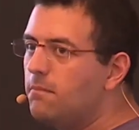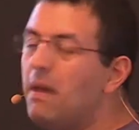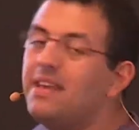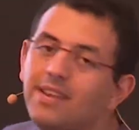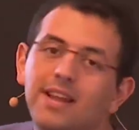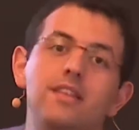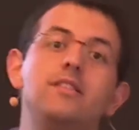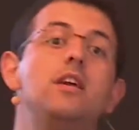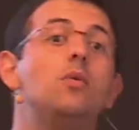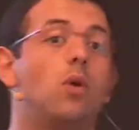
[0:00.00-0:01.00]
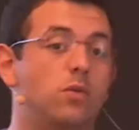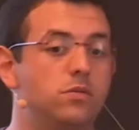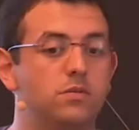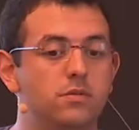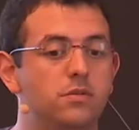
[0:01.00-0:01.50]
Basically 0.
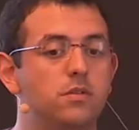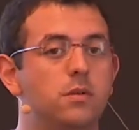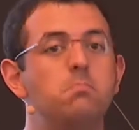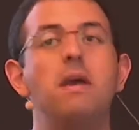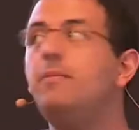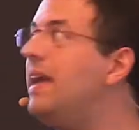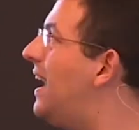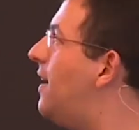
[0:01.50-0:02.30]
Maybe I